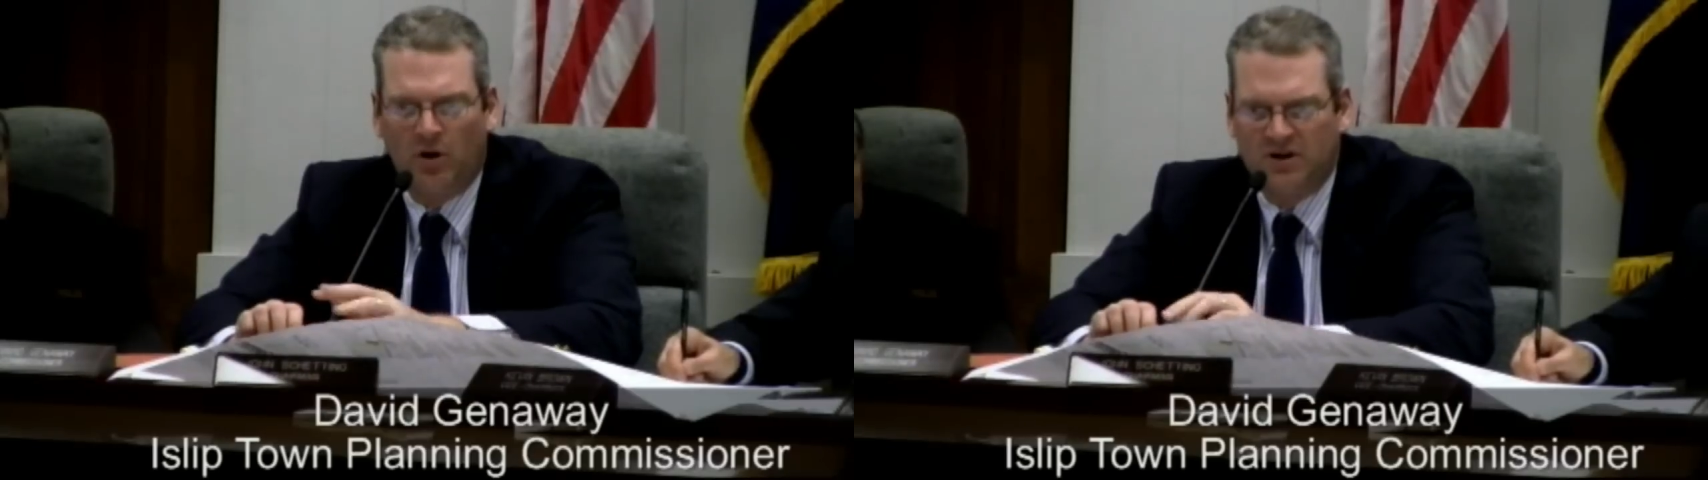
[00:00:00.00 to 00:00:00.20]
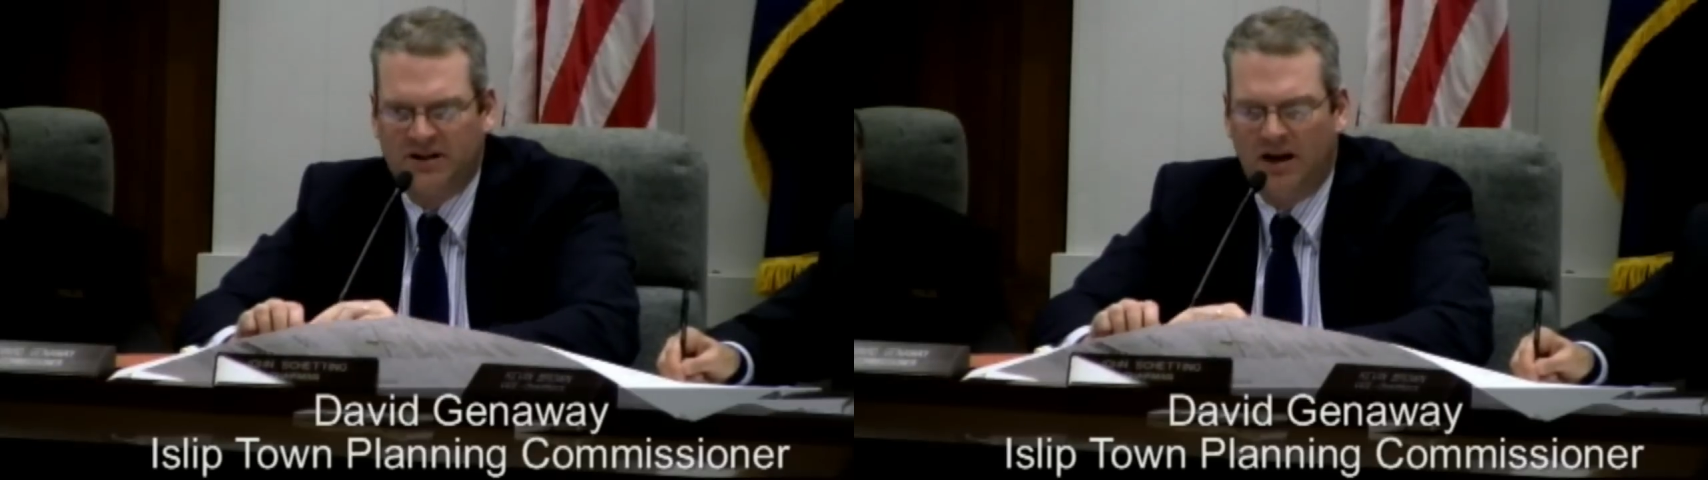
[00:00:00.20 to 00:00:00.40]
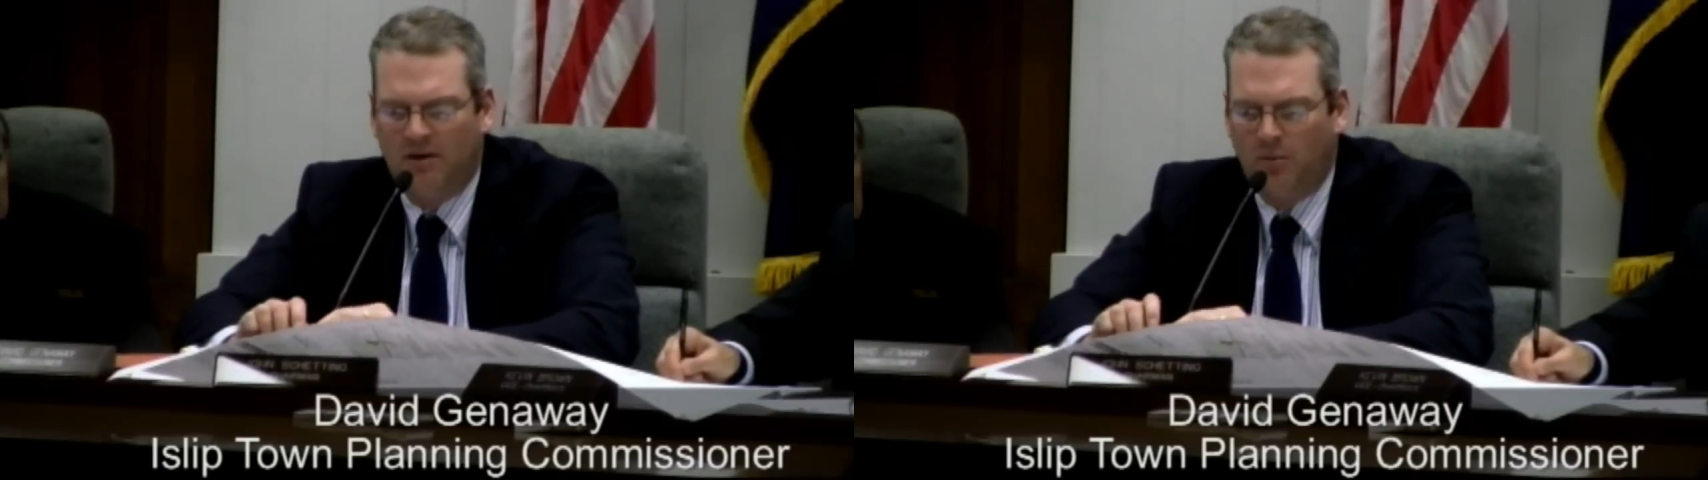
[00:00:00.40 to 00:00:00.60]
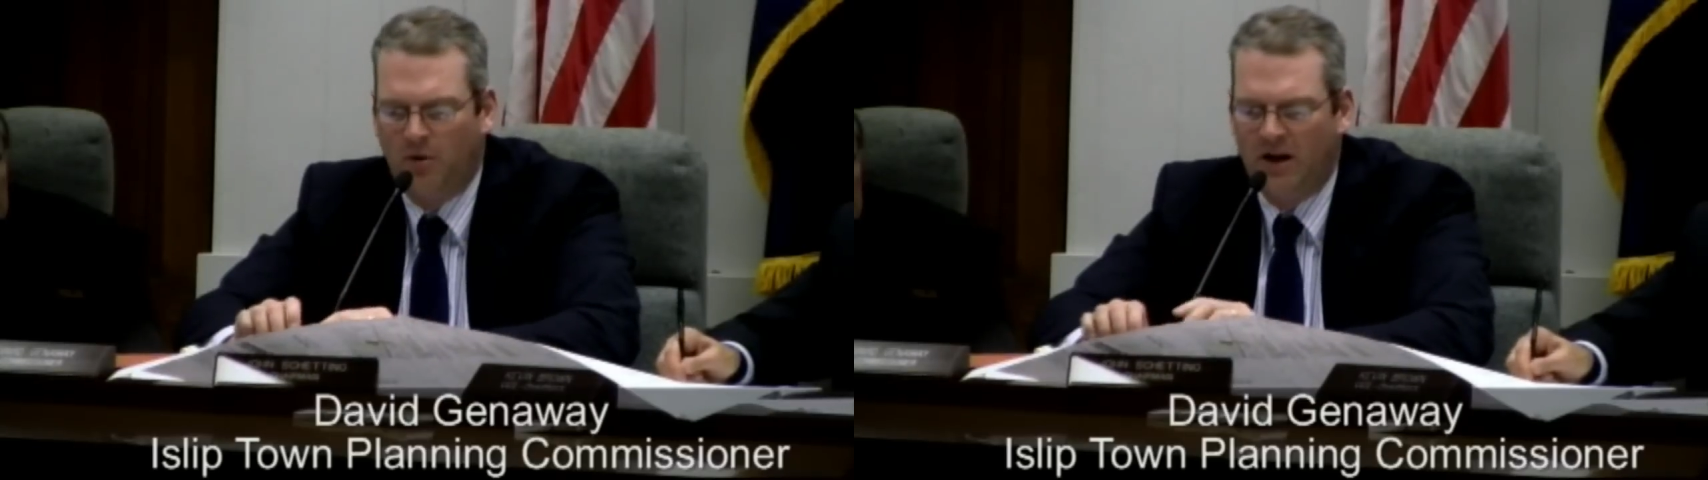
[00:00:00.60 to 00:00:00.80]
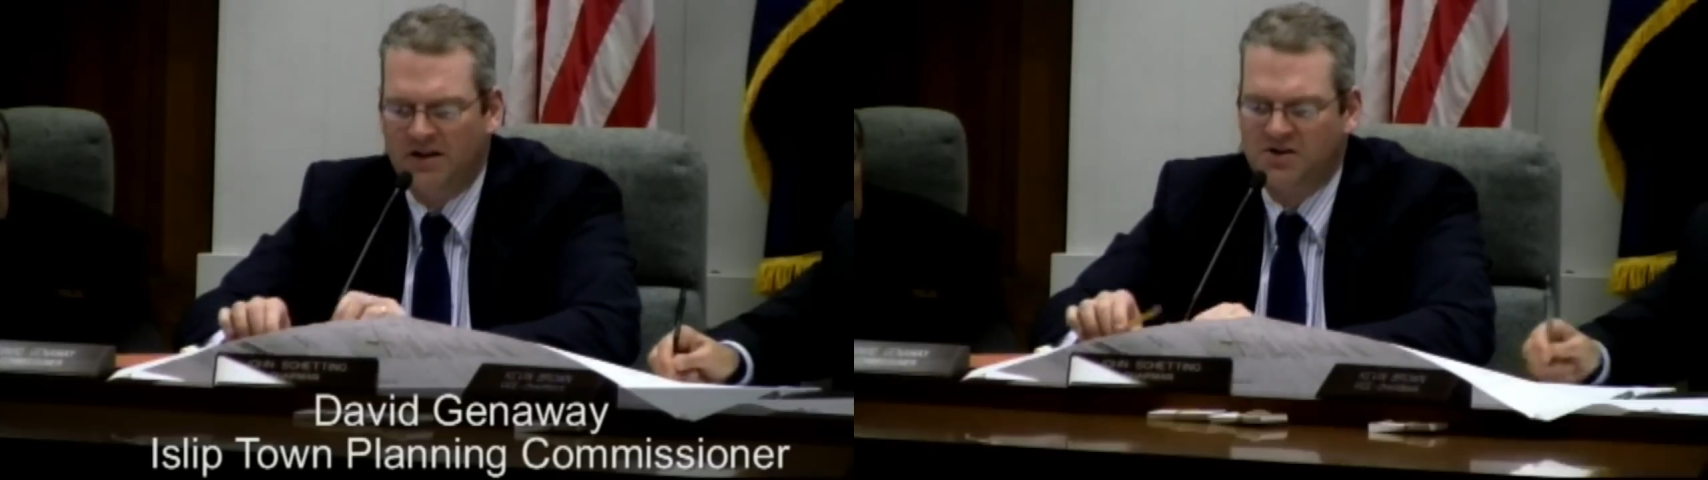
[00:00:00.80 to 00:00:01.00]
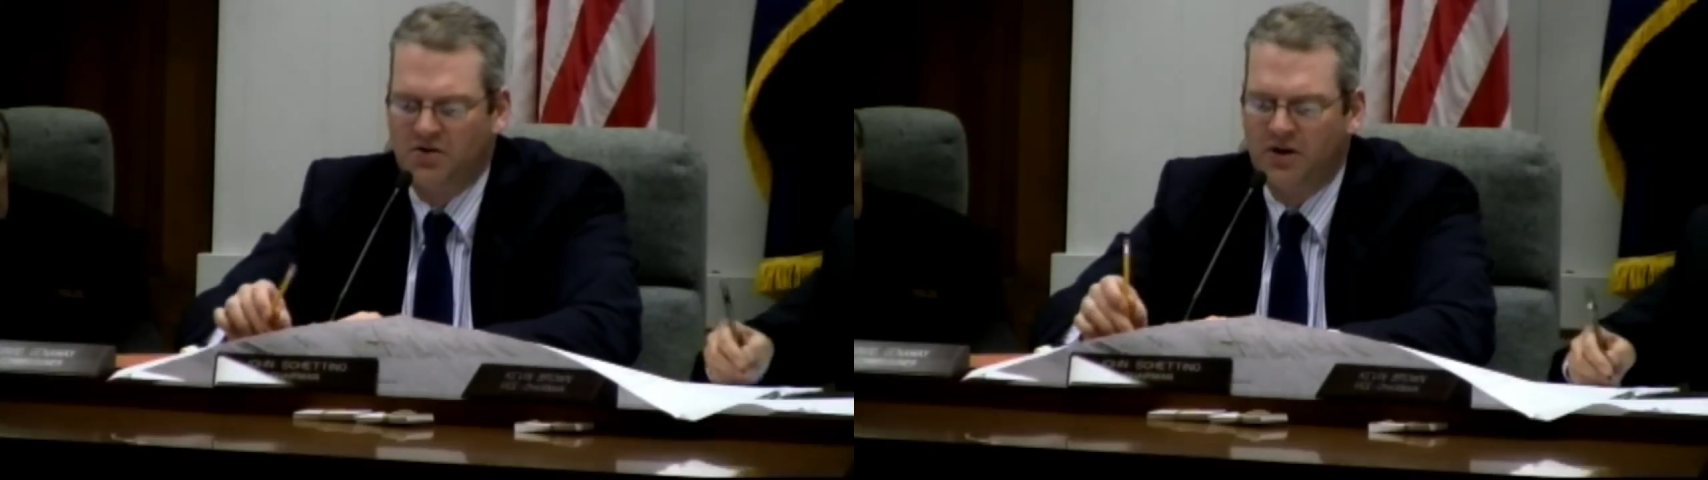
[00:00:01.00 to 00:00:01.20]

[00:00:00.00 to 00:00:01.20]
board and town board has